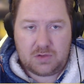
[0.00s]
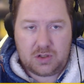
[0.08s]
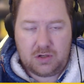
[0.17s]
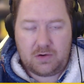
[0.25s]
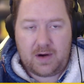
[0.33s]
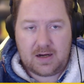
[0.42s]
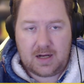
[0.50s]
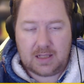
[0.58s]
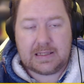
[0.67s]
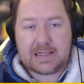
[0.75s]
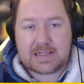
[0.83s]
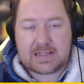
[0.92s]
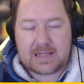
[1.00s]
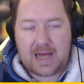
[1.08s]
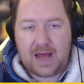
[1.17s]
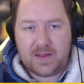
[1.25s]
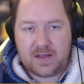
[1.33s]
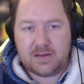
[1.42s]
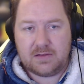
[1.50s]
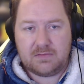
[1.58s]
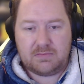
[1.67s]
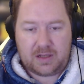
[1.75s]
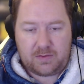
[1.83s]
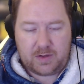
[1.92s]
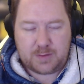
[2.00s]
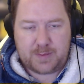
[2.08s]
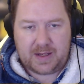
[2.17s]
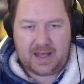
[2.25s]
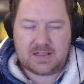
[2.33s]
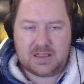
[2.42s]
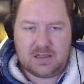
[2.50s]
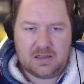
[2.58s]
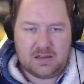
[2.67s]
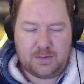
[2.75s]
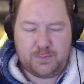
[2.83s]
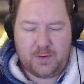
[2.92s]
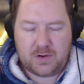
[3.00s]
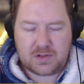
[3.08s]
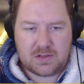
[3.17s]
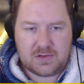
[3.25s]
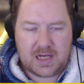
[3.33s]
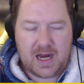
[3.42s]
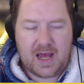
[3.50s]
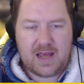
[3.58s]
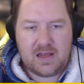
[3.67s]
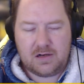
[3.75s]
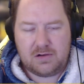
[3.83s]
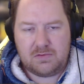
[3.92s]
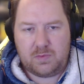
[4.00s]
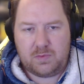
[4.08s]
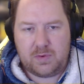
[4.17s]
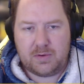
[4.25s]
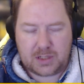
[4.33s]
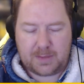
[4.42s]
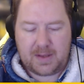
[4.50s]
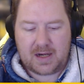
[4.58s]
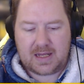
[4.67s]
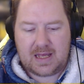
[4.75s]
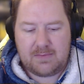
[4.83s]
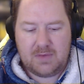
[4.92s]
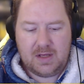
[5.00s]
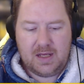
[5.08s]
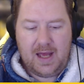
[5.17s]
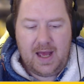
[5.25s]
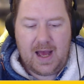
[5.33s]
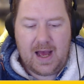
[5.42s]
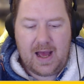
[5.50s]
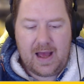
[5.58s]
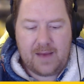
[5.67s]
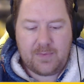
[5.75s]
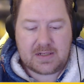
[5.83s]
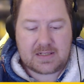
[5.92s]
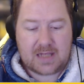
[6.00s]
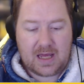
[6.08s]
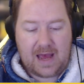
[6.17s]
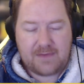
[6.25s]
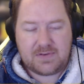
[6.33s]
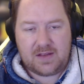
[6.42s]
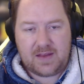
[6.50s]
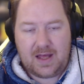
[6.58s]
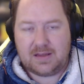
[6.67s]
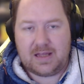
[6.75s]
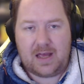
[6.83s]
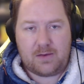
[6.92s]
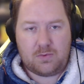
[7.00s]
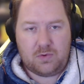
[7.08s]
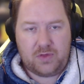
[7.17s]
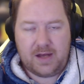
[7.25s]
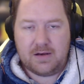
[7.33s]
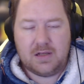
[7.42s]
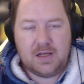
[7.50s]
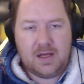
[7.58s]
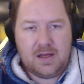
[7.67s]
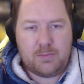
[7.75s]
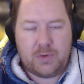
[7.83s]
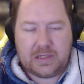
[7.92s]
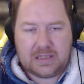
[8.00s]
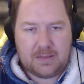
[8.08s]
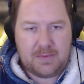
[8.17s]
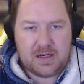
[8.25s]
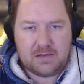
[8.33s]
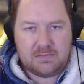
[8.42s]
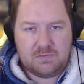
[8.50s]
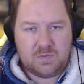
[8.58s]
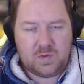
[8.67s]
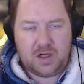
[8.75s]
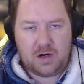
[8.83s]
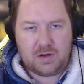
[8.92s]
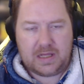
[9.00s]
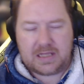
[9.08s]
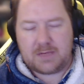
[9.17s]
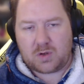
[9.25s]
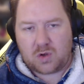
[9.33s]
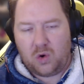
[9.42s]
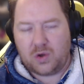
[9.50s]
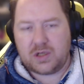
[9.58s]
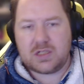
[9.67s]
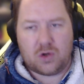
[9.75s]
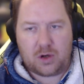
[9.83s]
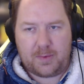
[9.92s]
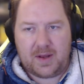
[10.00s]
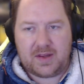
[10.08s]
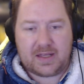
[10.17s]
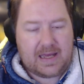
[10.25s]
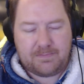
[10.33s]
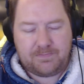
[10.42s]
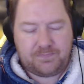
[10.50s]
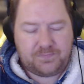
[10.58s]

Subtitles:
curate a list, and then they reach back out to the folks who said, hey, we want to talk about a game. And once they have done that, they will then bring them in and, let them record and talk about their game.